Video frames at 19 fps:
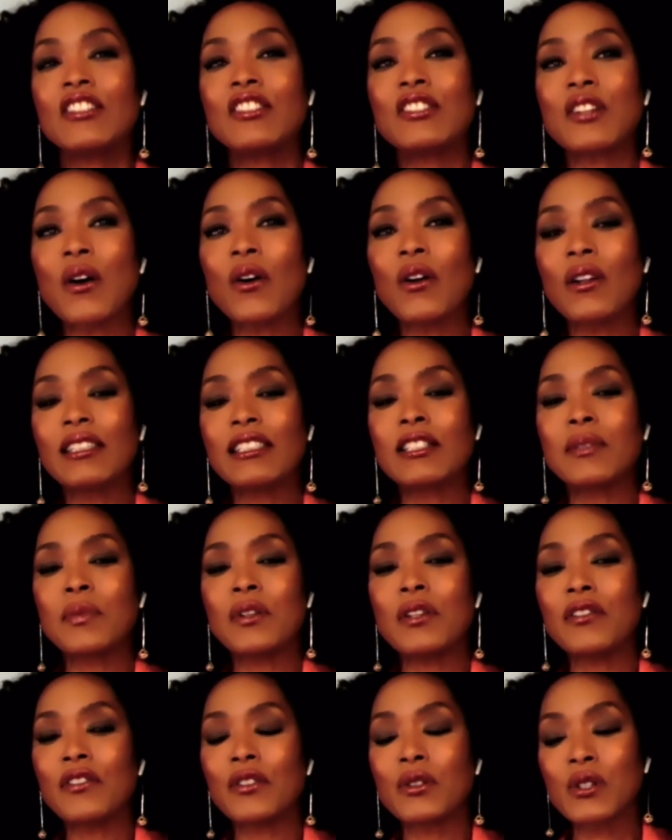Soul is a
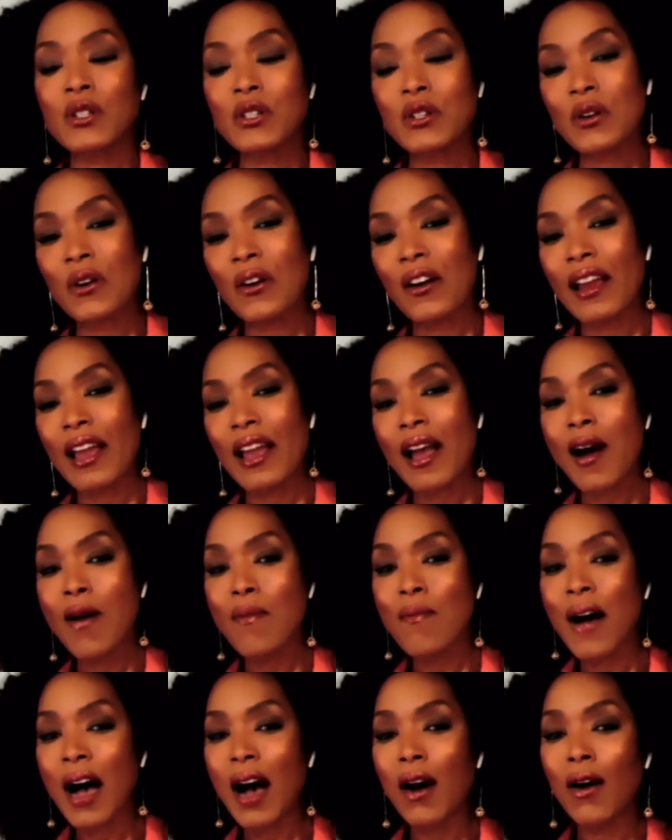beautiful story
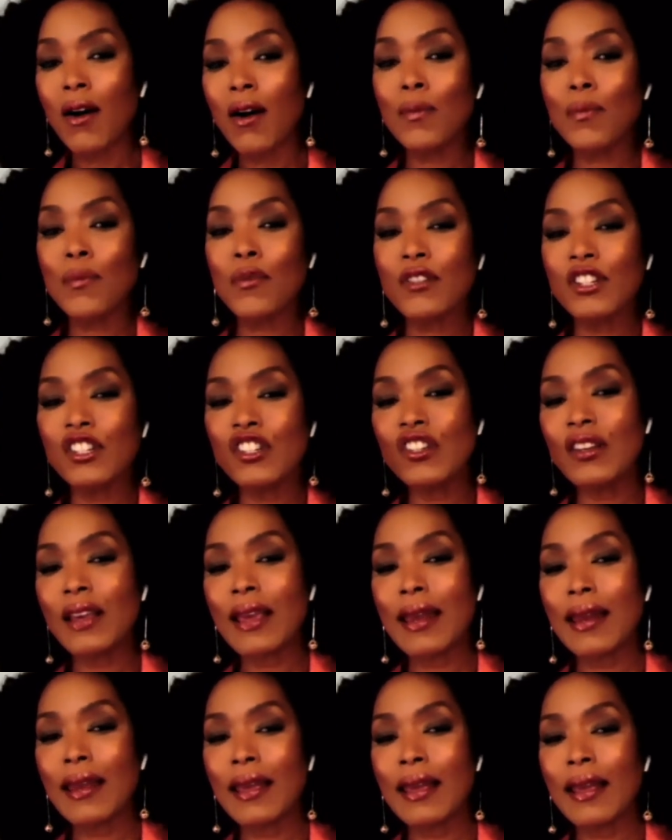about
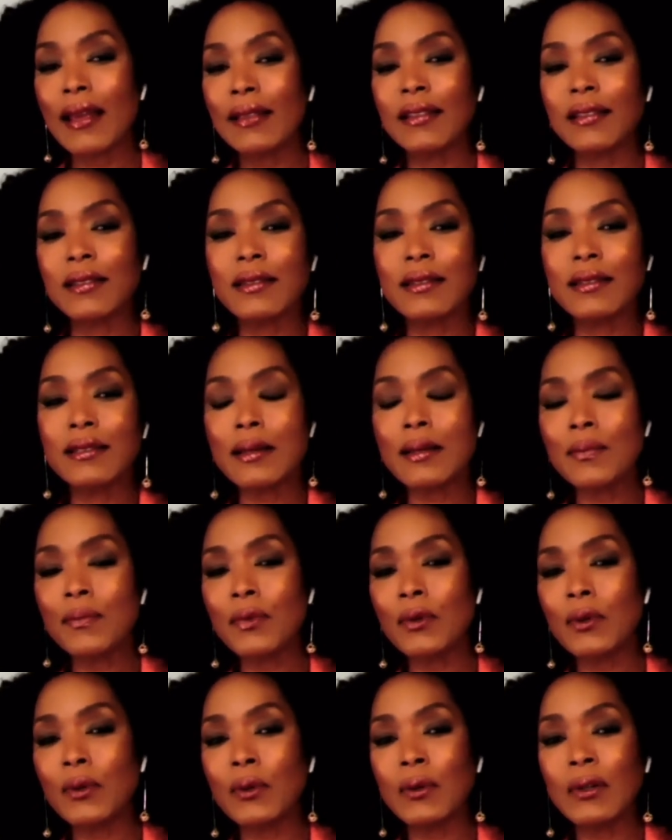appreciating the
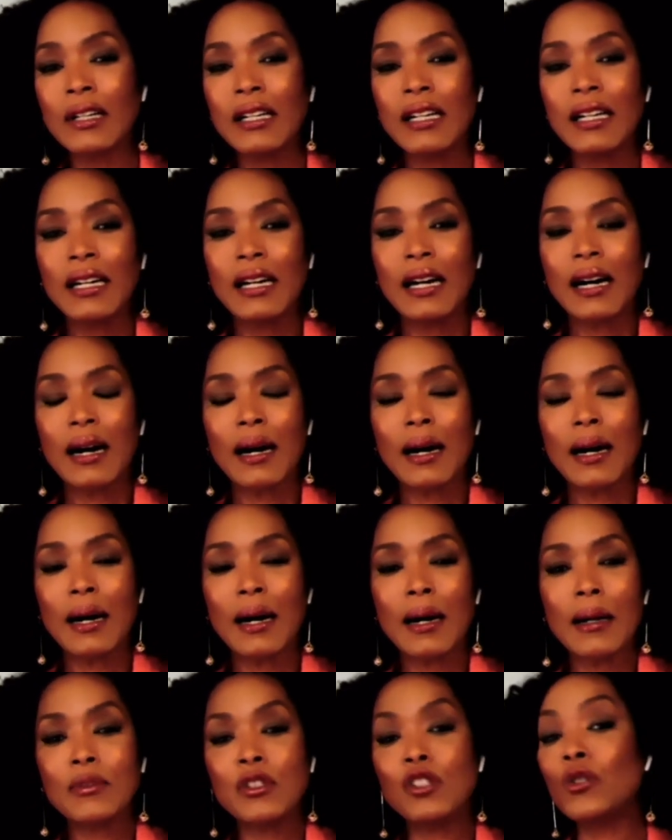simple
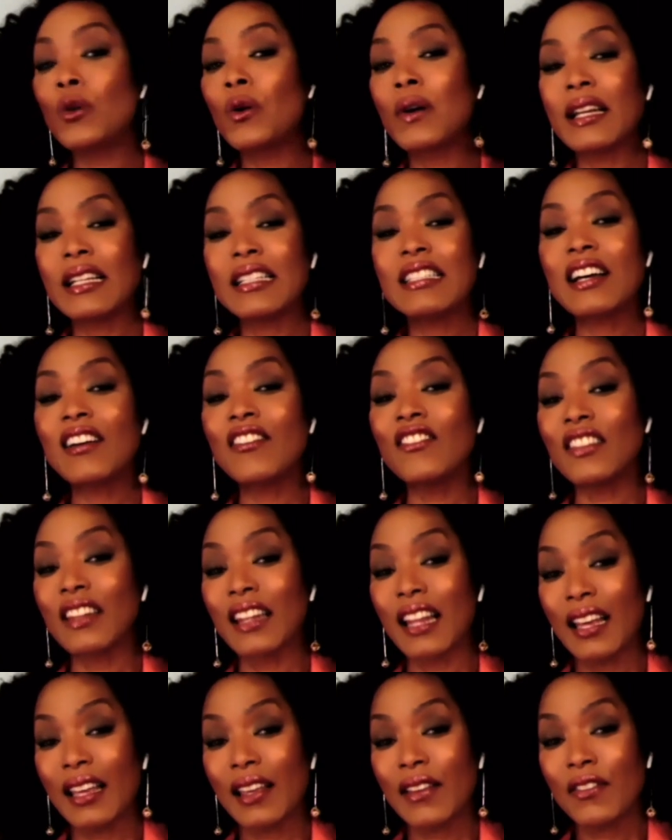uh, joys of
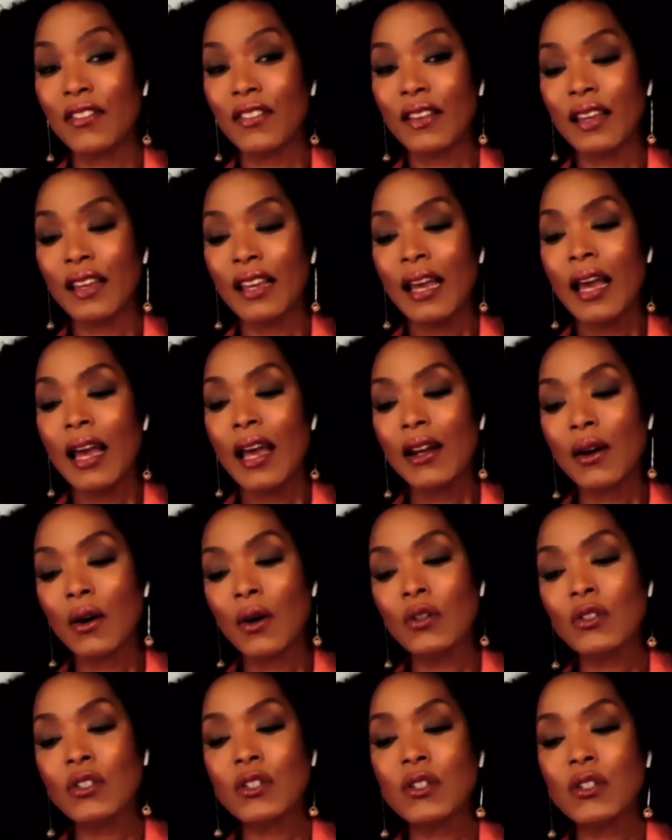life and
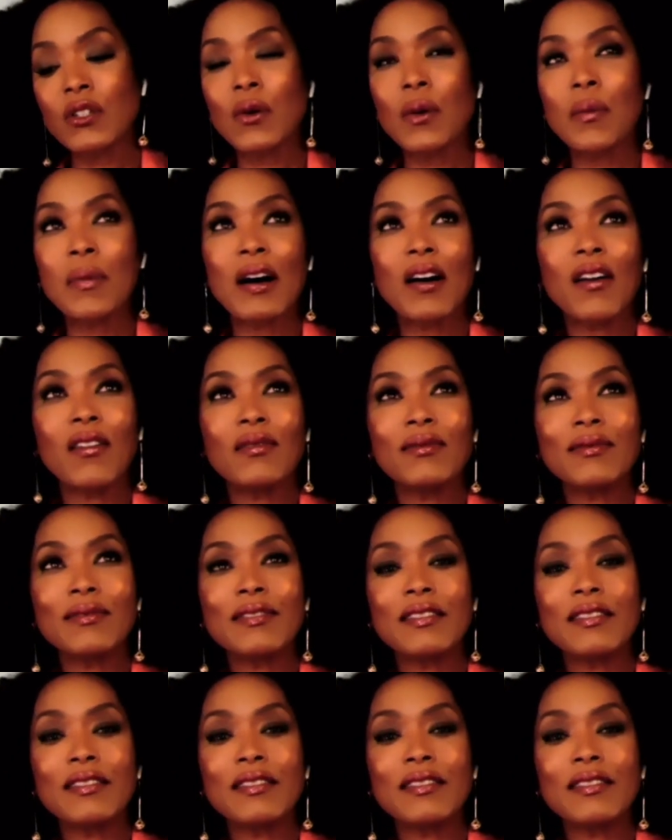also about